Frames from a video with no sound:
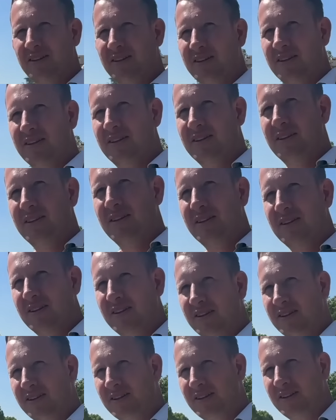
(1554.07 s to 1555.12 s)
are abusing
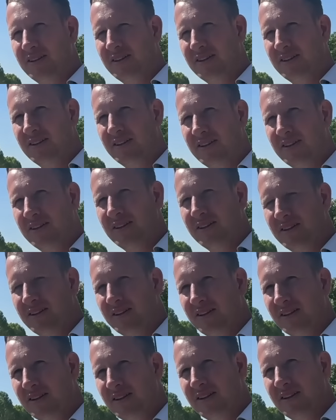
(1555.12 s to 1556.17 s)
it. You know, they
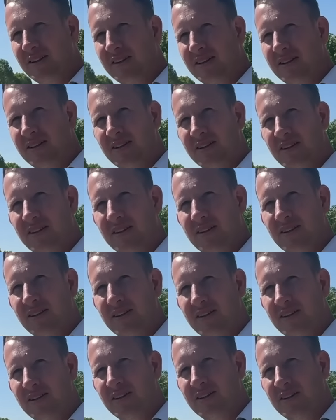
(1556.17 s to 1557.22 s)
used to have Section 44.
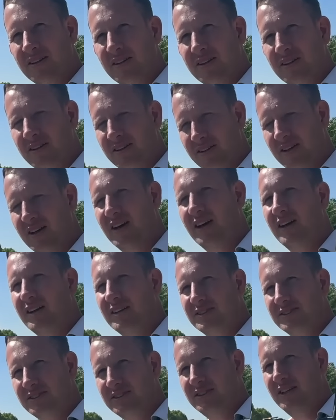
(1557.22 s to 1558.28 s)
Yeah. Do you know
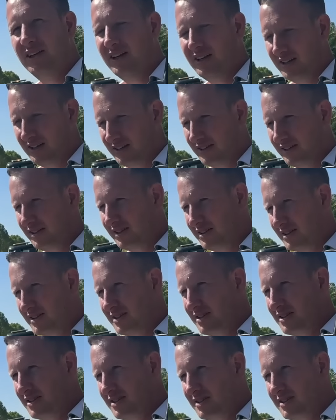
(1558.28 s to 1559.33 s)
that? And yeah. then it's been
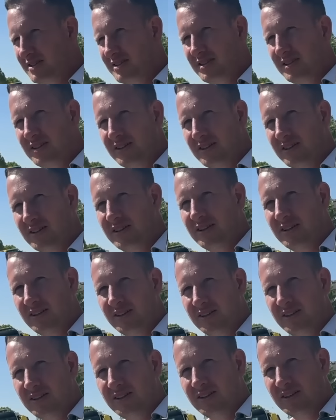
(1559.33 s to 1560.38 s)
repelled. Why? Do you know
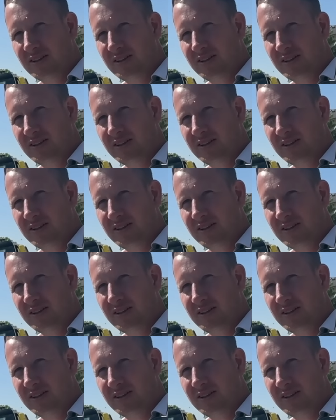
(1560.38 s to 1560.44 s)
why?